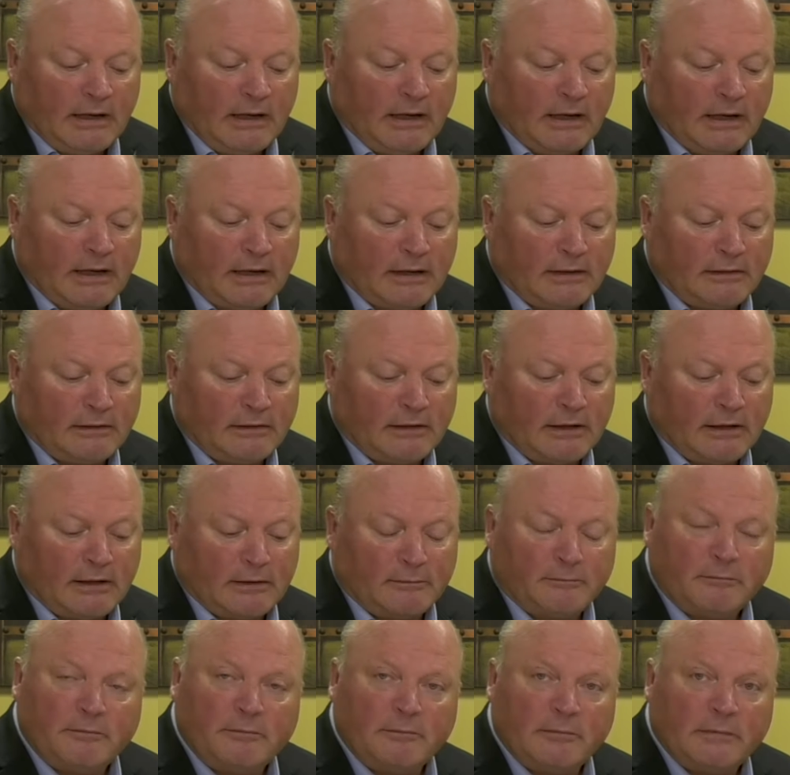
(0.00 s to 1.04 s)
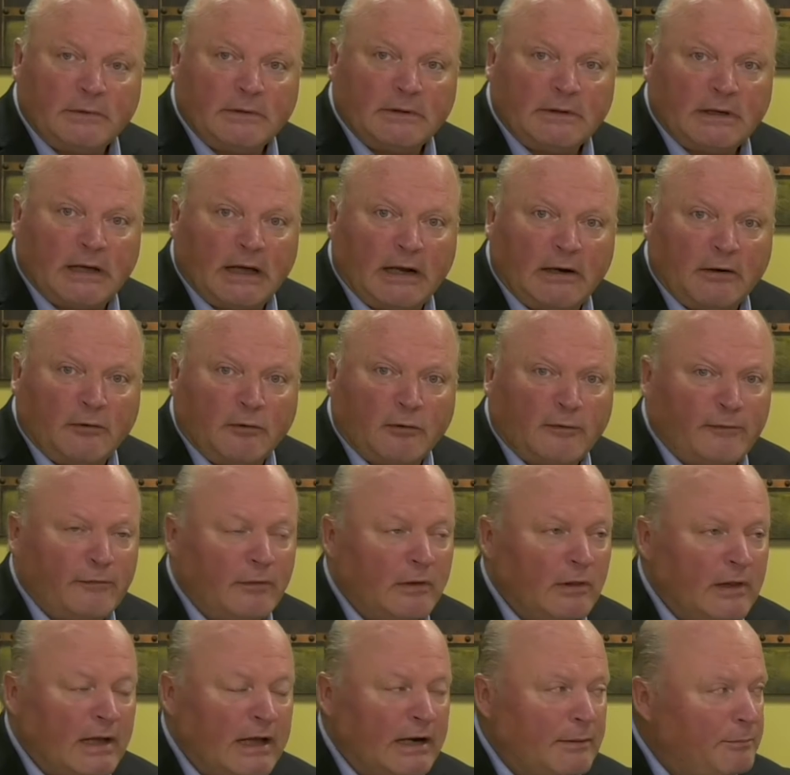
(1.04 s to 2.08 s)
And I don't know if
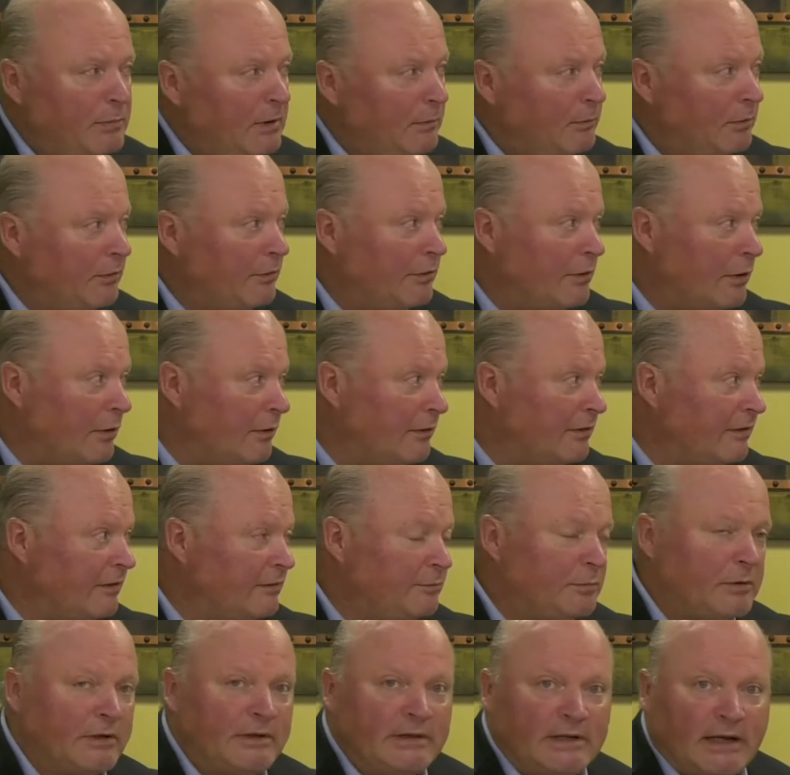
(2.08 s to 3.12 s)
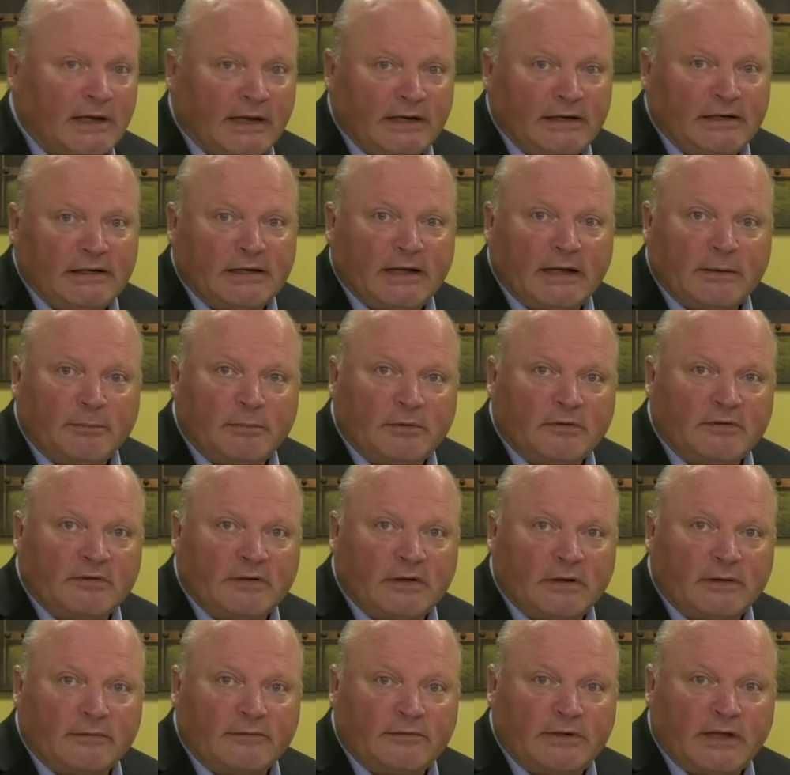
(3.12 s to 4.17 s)
a lot of people know this, but
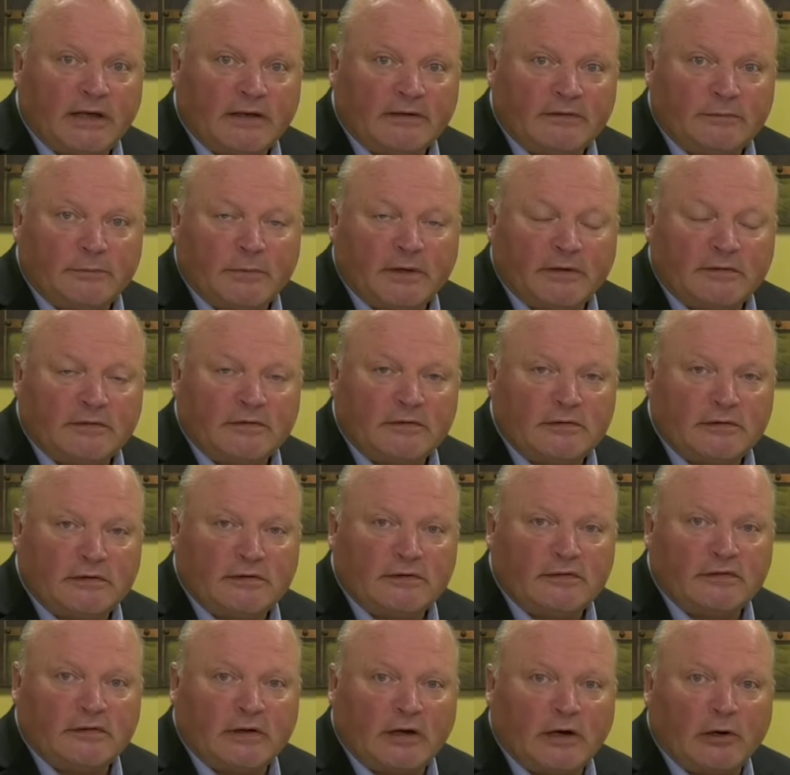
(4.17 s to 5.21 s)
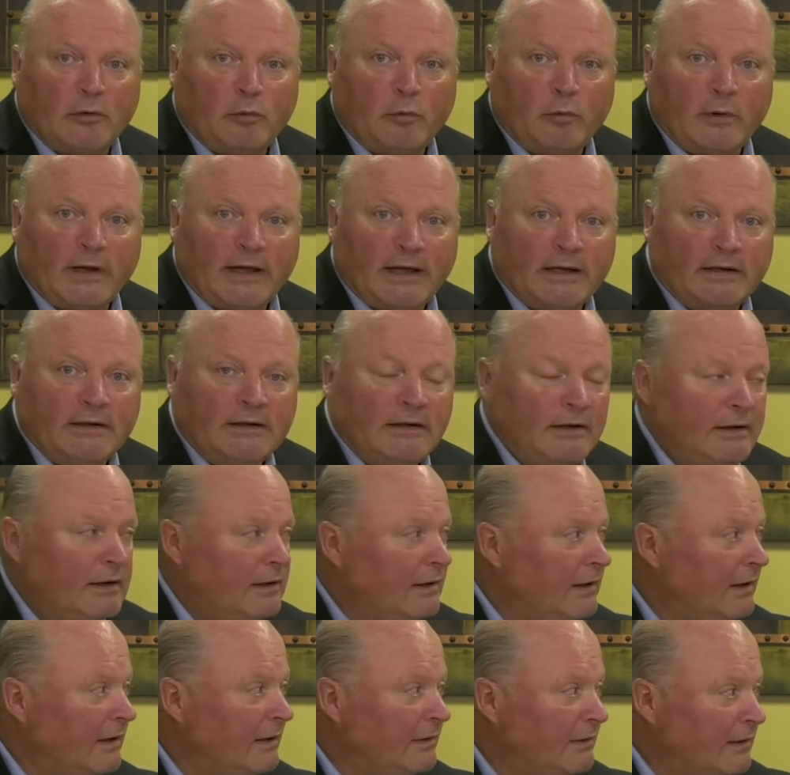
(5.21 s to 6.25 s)
99% of text messages are read,
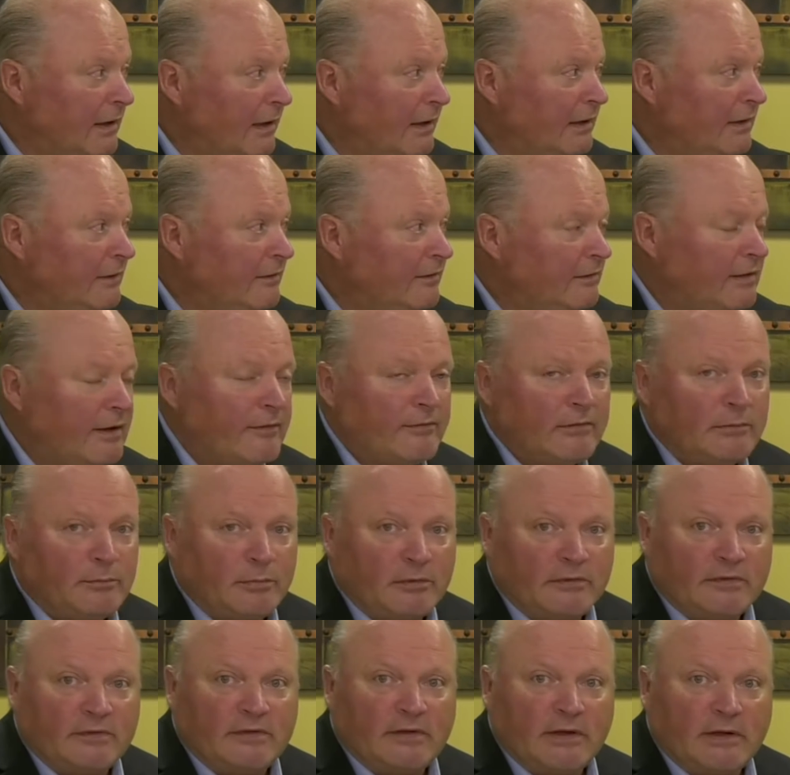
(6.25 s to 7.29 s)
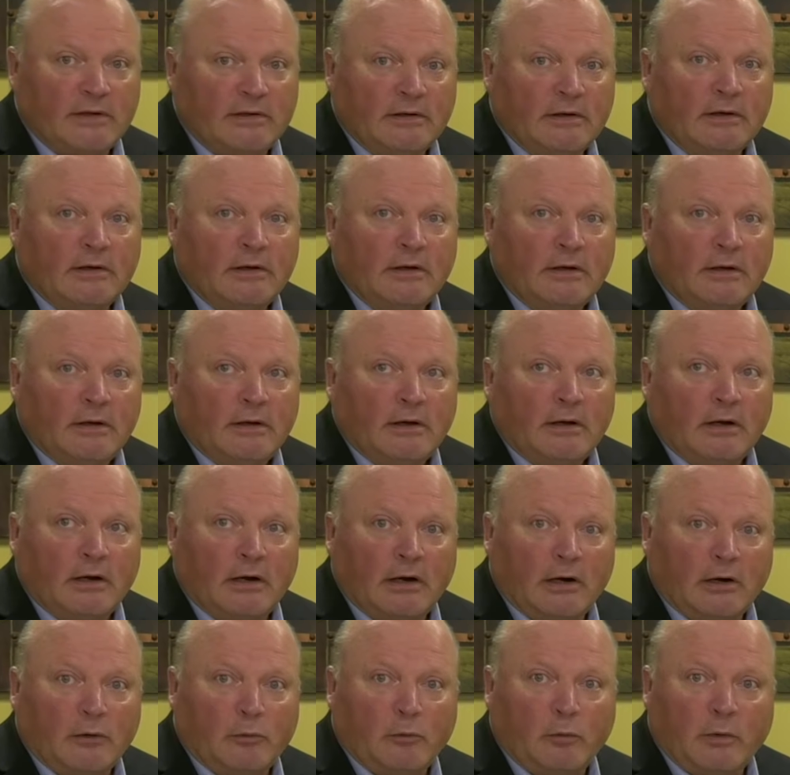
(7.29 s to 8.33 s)
and 97%
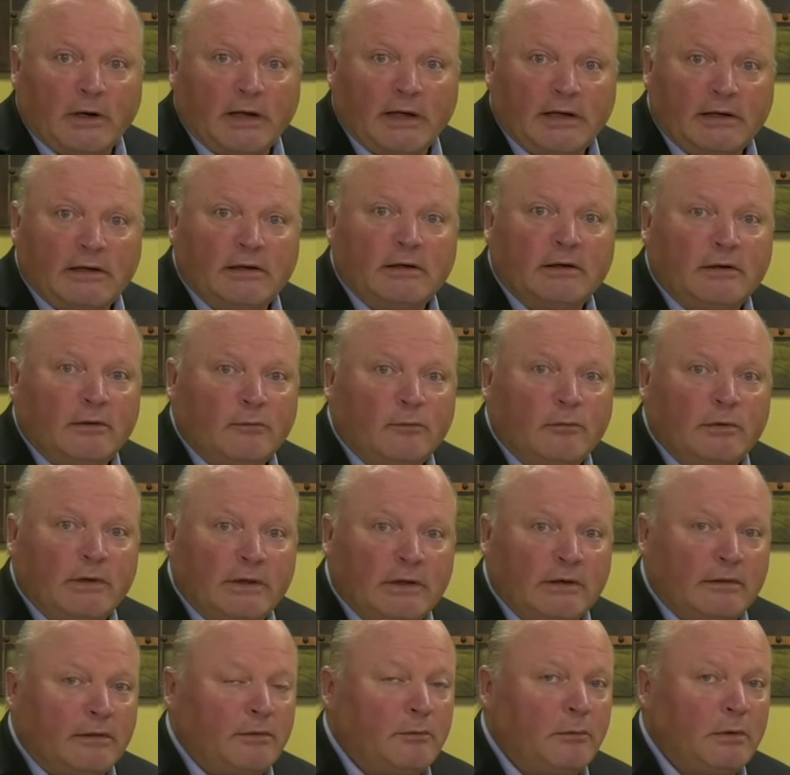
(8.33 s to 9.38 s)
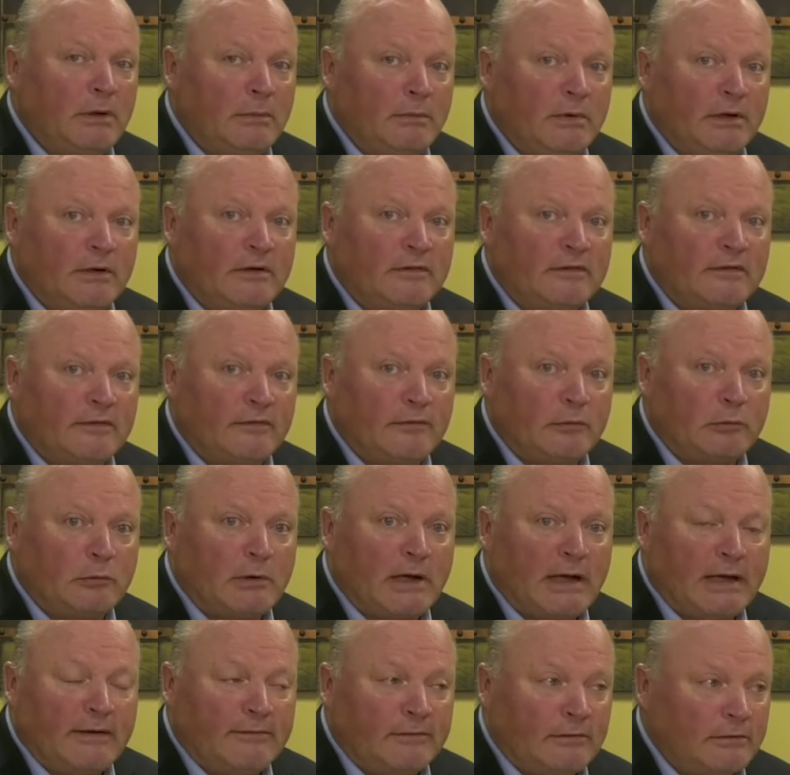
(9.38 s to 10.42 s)
are read within 3 minutes of
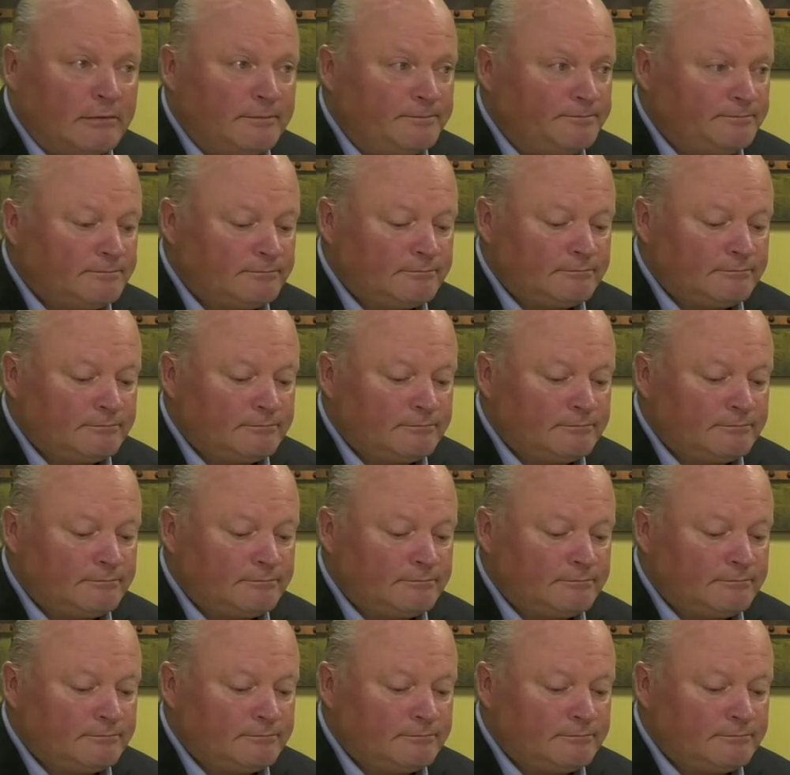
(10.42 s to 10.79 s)
arrival.